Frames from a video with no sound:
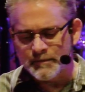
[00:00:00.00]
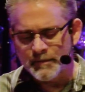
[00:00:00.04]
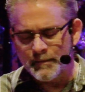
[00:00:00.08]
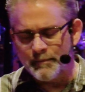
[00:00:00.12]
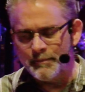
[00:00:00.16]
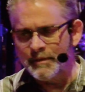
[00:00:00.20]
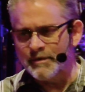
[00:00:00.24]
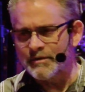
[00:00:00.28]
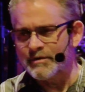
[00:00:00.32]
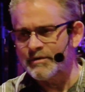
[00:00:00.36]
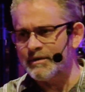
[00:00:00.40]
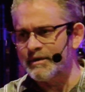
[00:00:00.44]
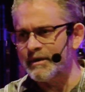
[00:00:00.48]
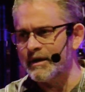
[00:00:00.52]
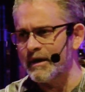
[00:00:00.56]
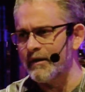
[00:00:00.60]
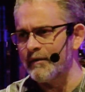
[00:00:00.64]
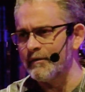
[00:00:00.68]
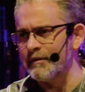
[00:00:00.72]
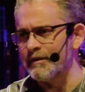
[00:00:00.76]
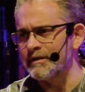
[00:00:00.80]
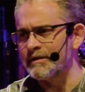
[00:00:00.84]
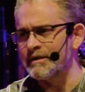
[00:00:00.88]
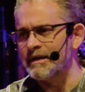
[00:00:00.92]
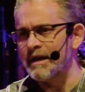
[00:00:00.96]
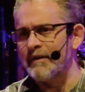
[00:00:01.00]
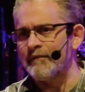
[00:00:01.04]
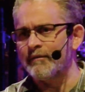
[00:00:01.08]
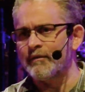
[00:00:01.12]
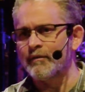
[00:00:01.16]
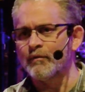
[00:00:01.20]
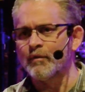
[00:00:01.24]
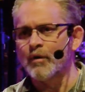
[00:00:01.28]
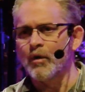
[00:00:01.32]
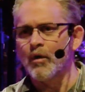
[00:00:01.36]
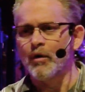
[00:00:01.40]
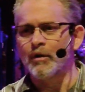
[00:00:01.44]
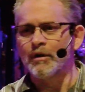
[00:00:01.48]
but missionaries have a
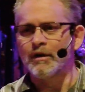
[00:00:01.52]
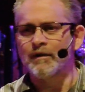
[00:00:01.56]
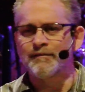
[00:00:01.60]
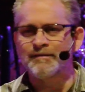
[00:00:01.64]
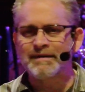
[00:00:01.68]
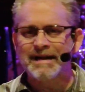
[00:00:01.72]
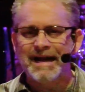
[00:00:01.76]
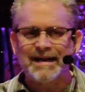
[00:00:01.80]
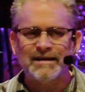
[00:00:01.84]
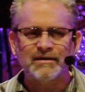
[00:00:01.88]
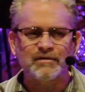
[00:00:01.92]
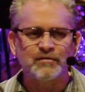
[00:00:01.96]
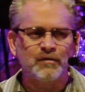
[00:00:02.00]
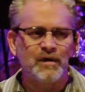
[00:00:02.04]
role of not